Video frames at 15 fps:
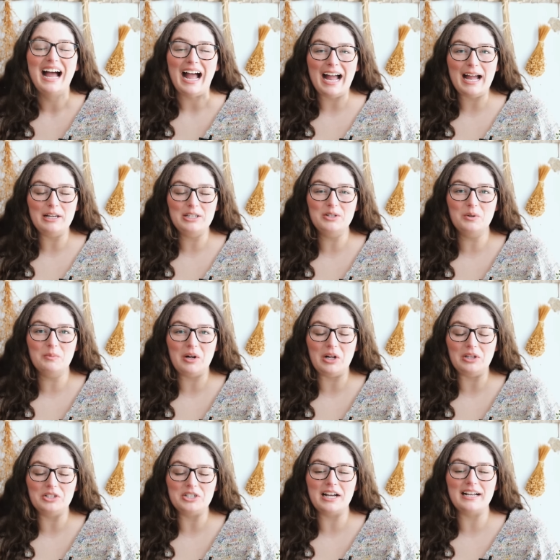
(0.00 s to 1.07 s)
I do
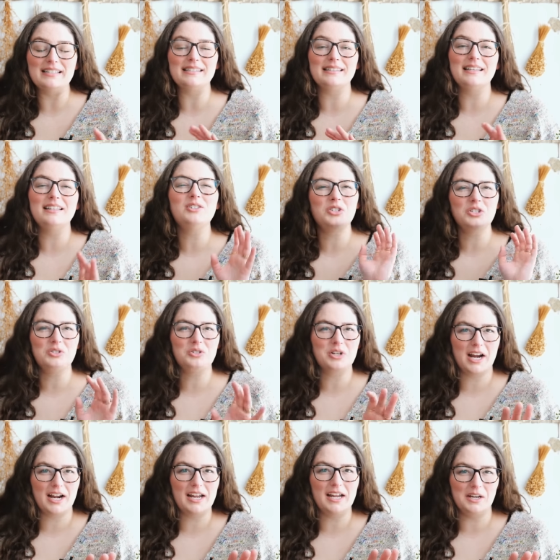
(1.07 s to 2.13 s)
apologize. Let's just
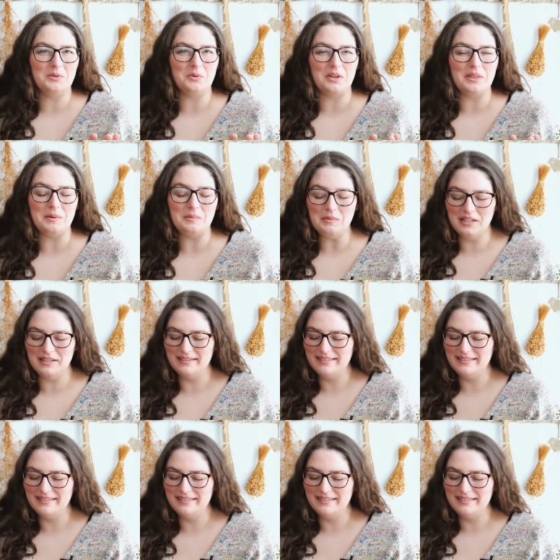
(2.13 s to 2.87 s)
try to ignore them.